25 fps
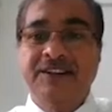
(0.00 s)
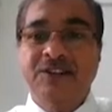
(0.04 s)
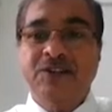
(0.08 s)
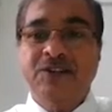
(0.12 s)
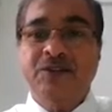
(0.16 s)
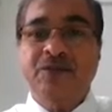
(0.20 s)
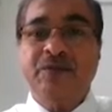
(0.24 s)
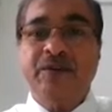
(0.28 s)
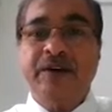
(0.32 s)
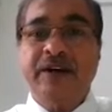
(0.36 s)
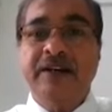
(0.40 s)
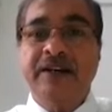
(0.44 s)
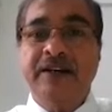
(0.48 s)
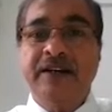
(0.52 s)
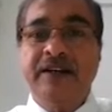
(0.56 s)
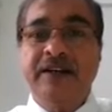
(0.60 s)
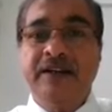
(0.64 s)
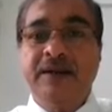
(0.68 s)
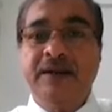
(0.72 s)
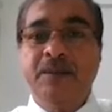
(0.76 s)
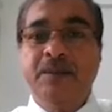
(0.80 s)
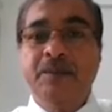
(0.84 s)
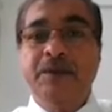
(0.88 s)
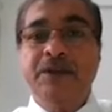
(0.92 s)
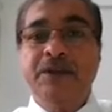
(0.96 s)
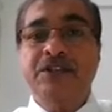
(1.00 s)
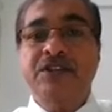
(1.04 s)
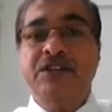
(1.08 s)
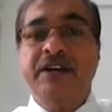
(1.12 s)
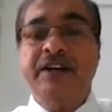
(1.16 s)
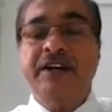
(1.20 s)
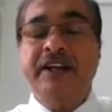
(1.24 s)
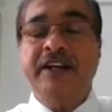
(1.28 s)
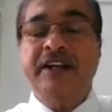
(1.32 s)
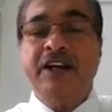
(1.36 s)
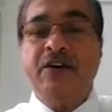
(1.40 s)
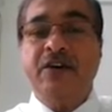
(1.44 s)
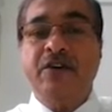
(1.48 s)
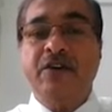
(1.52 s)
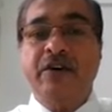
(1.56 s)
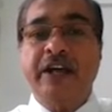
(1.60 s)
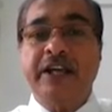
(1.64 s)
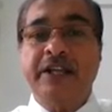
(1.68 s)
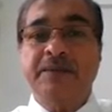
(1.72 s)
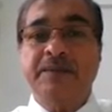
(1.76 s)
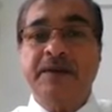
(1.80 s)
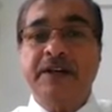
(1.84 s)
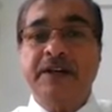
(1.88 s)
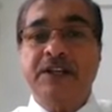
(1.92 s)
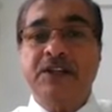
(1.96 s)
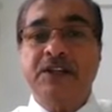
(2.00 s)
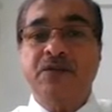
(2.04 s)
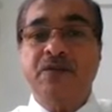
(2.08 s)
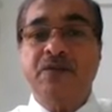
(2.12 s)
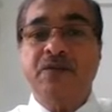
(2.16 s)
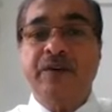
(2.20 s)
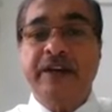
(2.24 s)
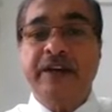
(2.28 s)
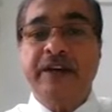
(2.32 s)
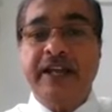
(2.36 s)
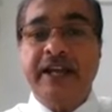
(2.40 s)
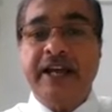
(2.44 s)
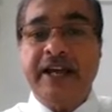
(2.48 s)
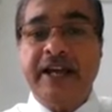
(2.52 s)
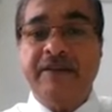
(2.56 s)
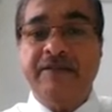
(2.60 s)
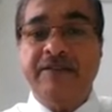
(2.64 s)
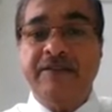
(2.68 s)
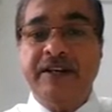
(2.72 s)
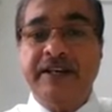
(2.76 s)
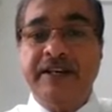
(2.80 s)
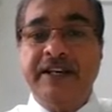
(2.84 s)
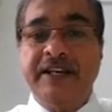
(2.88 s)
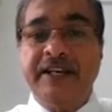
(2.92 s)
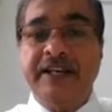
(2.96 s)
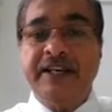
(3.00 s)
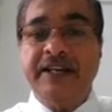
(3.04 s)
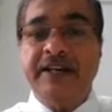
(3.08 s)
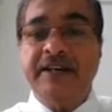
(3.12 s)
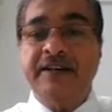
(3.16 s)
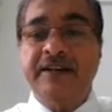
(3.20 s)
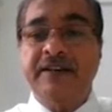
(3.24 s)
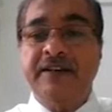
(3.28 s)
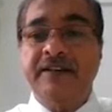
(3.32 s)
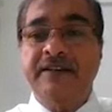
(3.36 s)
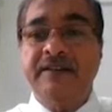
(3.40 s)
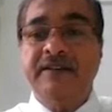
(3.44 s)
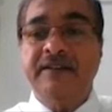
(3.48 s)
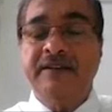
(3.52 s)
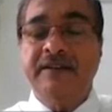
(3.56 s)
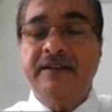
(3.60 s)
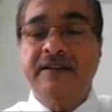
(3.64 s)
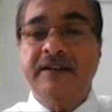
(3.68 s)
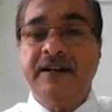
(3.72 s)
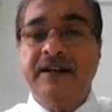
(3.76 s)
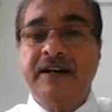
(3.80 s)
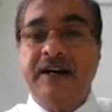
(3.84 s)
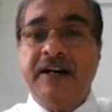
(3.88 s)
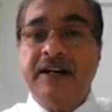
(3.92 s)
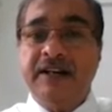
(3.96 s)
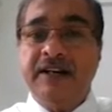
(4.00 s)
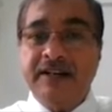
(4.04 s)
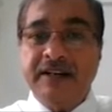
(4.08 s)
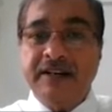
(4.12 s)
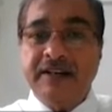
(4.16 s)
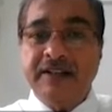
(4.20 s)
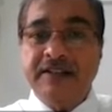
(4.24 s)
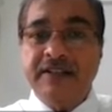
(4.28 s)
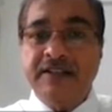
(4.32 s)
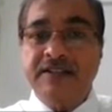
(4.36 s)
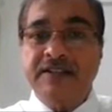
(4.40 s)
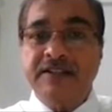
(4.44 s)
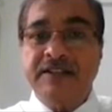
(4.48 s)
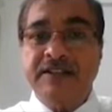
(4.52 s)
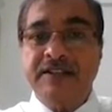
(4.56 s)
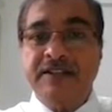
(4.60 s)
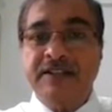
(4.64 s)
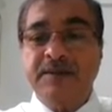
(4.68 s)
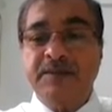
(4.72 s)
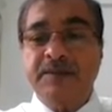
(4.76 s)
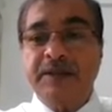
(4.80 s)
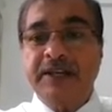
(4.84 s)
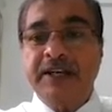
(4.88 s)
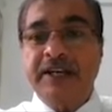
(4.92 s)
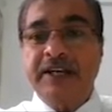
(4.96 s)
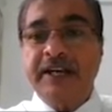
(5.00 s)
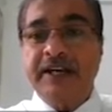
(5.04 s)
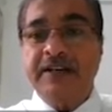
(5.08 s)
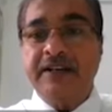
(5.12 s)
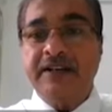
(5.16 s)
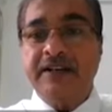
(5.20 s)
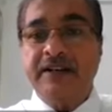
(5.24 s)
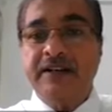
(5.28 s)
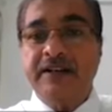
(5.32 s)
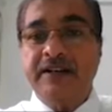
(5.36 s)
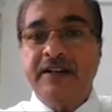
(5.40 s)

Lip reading: The friend, misleading advertisement is very heavily taken under the CCP Act.